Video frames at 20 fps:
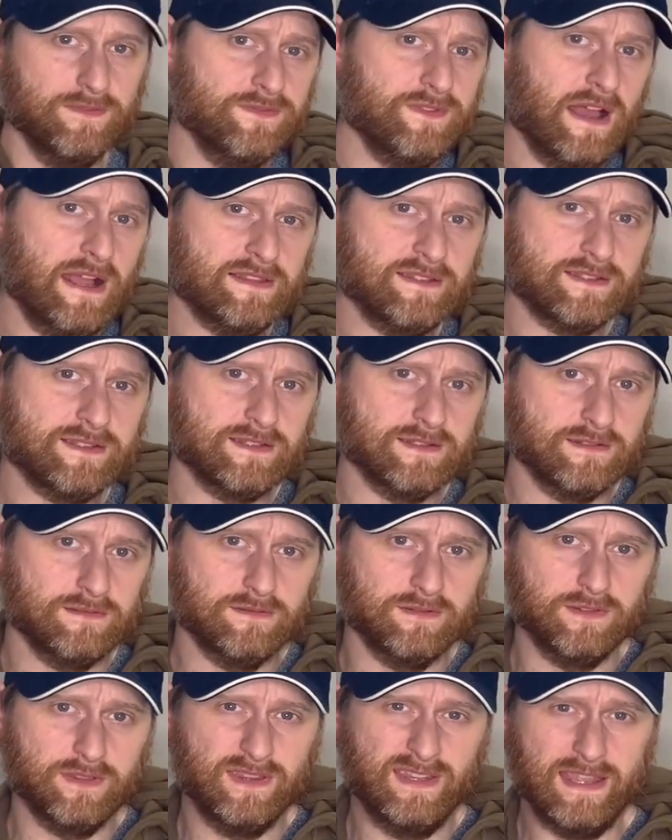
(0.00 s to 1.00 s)
that's
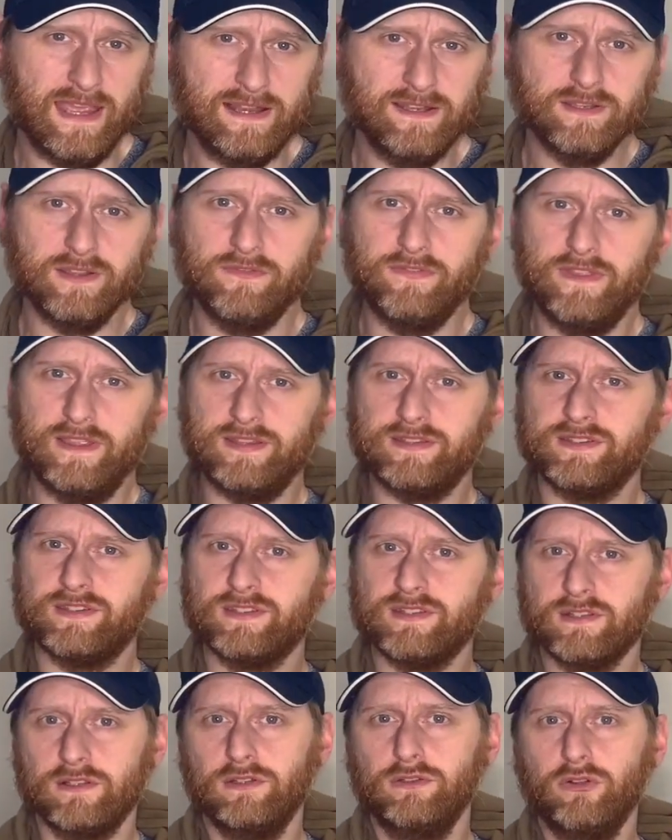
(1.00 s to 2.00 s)
the end of
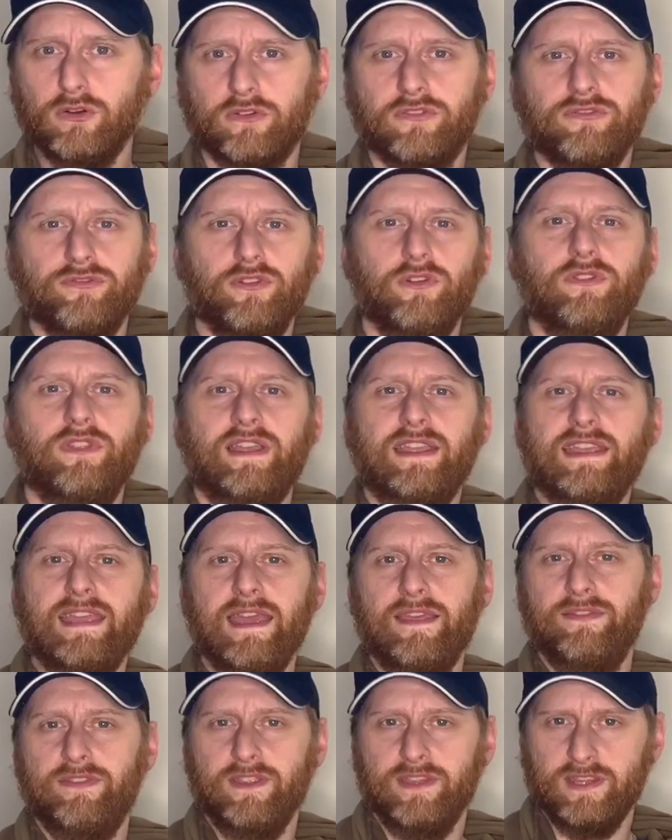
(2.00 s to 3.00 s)
this look through the
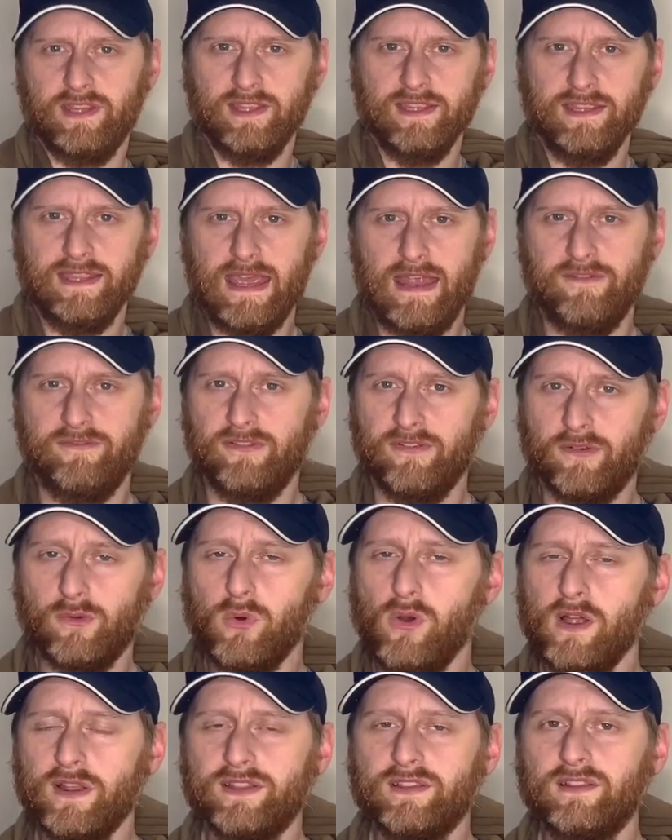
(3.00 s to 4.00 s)
kit that you can get for
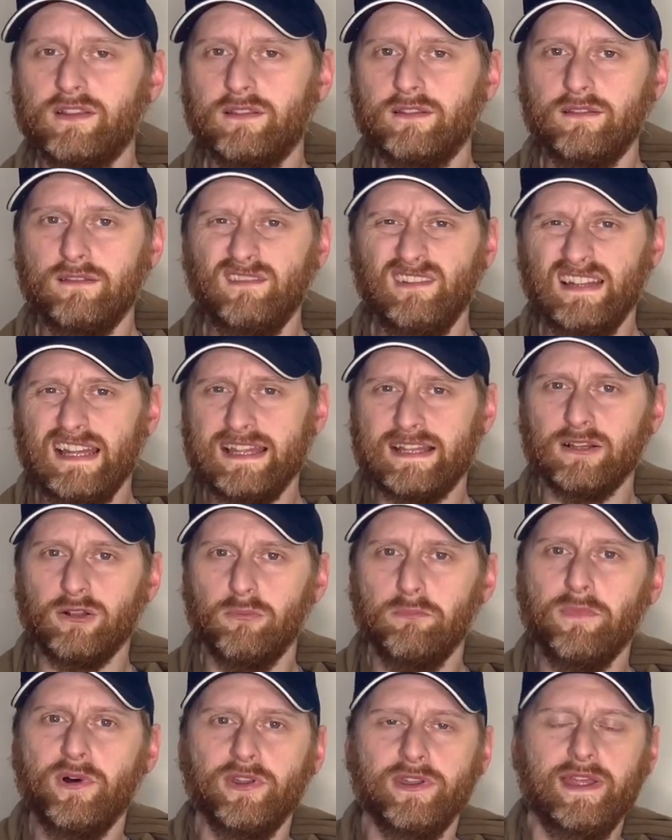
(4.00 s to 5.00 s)
quite little
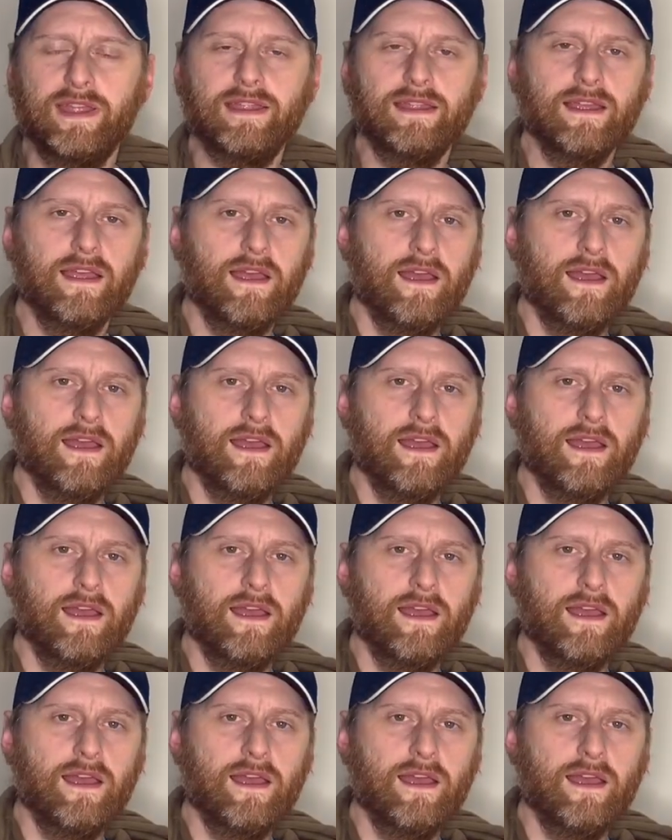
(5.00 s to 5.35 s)
money.